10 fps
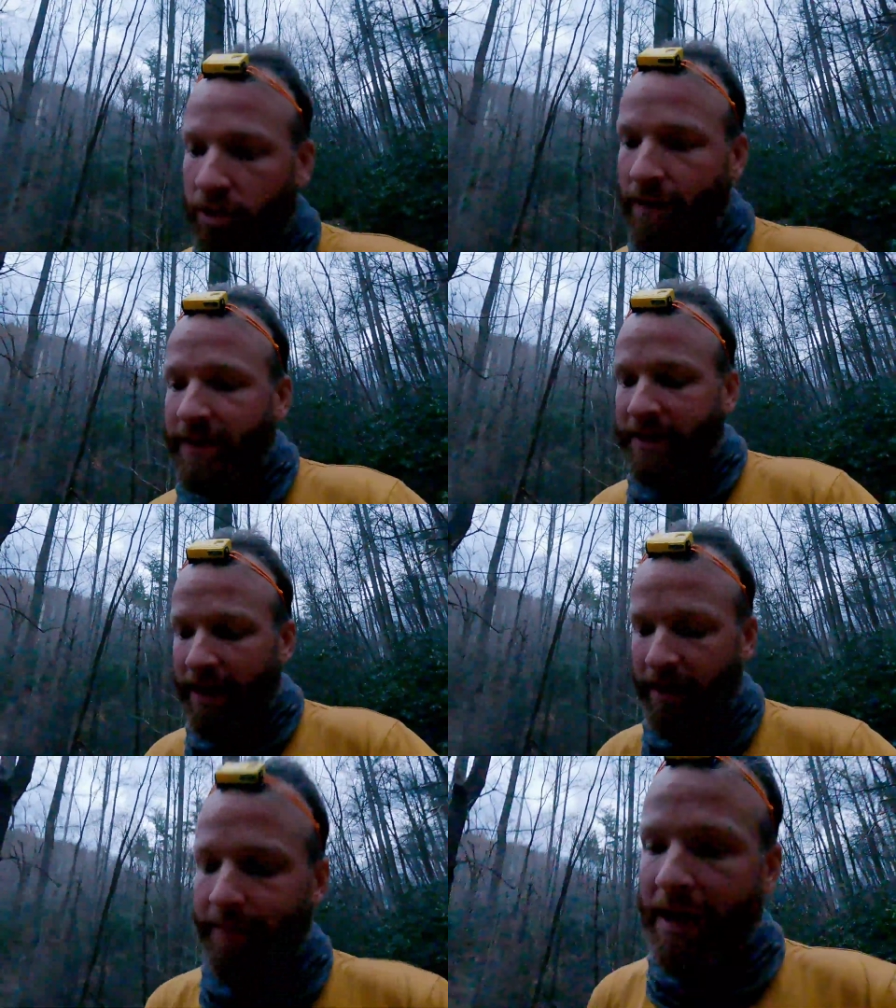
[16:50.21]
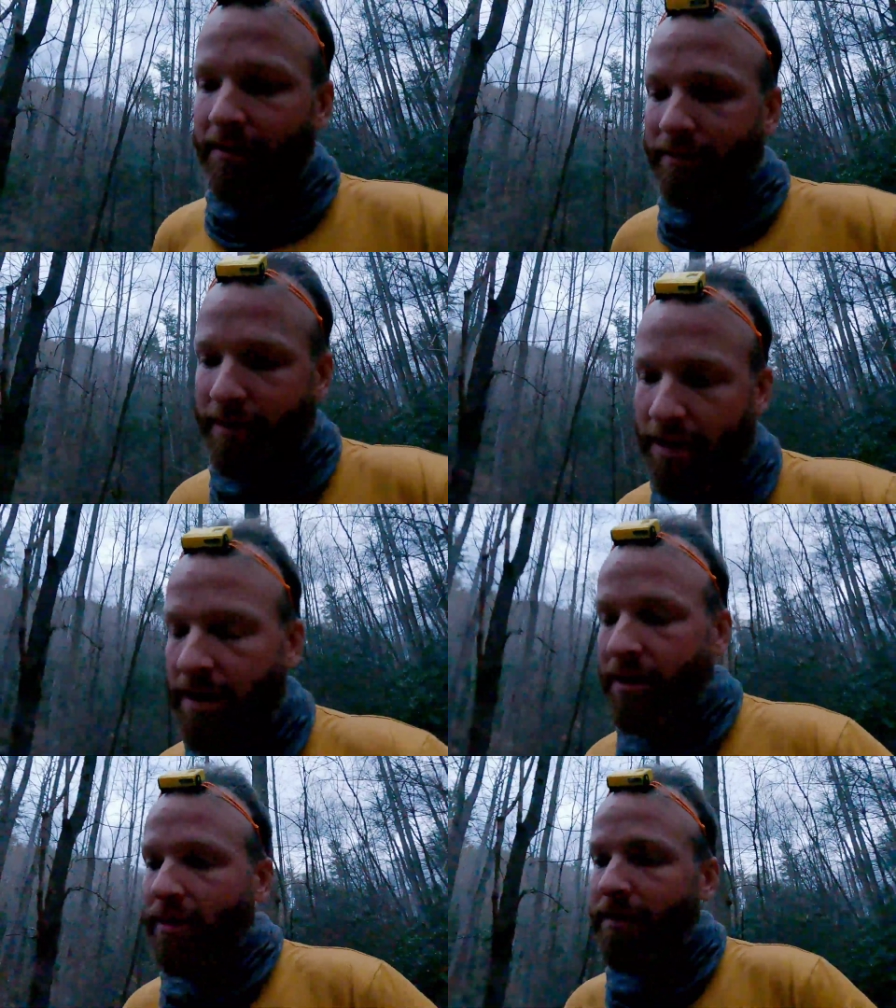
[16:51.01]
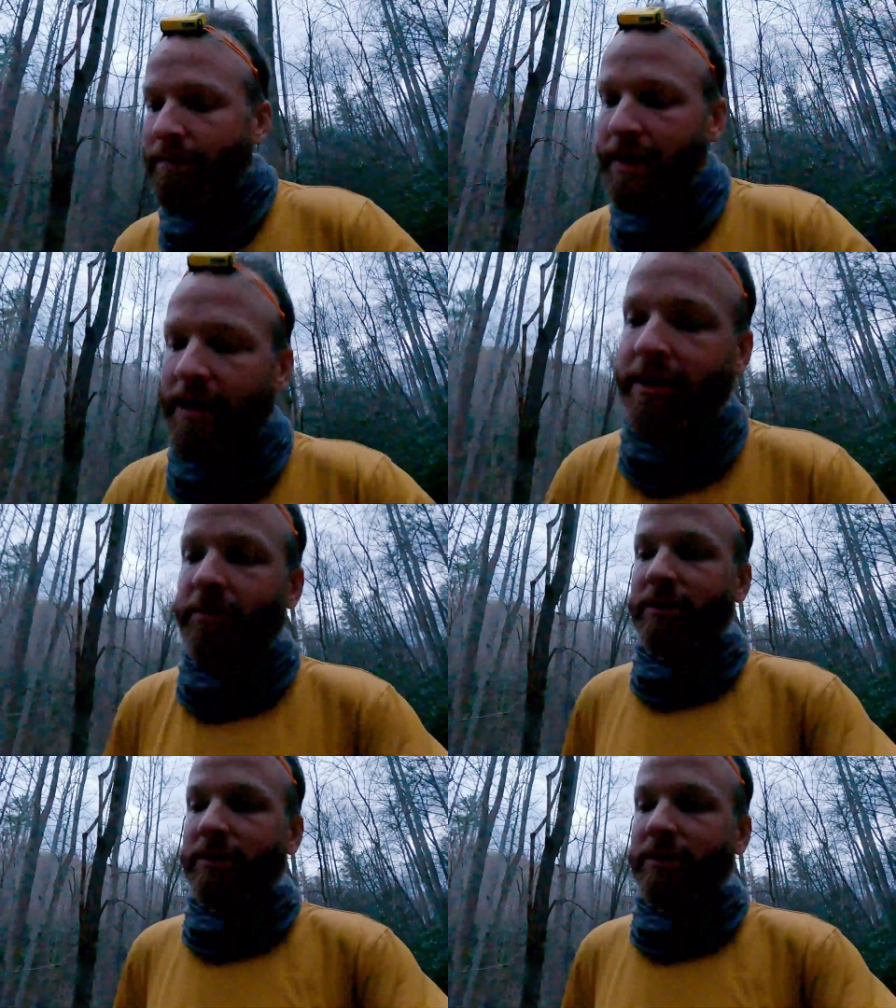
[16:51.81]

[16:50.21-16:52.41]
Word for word: which I'm excited about. Um, and I